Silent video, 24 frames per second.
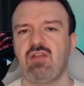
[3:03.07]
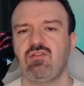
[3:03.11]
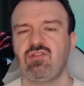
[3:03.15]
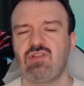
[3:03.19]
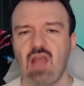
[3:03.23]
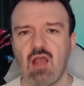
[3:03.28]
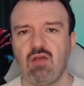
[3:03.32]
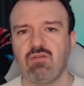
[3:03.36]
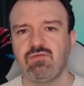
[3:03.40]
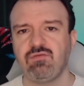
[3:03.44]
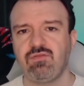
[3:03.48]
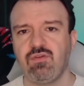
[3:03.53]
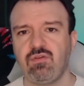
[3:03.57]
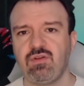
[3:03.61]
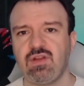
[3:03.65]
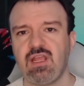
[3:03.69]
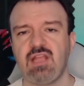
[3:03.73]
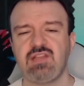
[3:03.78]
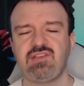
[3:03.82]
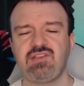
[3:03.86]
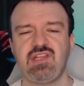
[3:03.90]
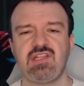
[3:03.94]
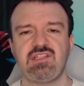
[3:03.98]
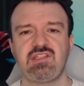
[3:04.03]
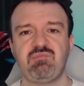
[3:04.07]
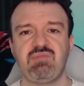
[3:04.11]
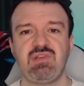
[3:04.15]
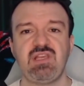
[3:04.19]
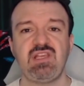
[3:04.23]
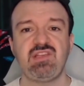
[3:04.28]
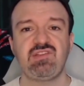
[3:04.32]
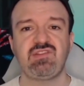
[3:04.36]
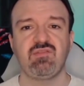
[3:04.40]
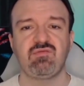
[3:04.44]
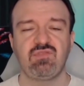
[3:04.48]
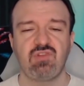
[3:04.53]
and downvote it and say it's a
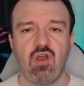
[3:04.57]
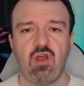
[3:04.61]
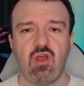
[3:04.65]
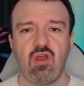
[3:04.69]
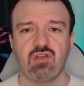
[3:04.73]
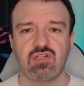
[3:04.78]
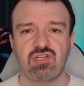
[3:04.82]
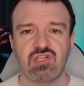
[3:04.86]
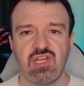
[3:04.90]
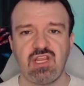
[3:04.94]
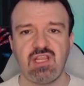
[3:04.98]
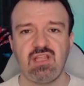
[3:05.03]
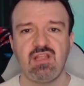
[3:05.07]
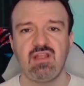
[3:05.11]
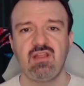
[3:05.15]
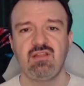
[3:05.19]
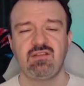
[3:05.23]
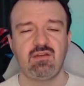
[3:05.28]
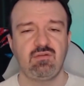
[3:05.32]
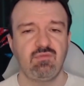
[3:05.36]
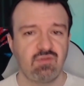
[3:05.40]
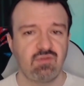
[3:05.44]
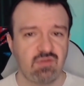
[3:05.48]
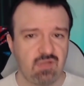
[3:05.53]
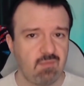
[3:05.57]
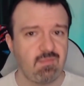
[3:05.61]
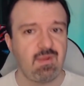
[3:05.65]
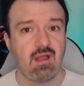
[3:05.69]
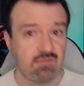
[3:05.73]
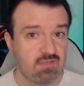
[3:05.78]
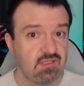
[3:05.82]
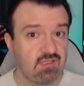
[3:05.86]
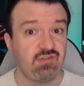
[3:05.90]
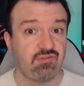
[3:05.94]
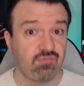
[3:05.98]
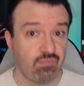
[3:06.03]
piece of dog shit that it would come
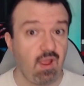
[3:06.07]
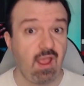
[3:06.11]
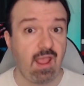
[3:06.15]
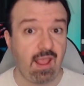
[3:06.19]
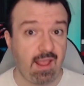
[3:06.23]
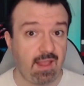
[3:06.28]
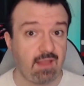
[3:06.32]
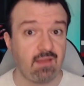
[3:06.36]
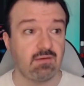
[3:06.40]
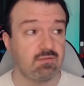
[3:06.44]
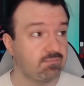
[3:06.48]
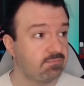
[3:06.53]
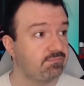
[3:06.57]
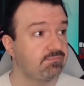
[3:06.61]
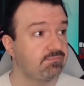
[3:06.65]
out this way.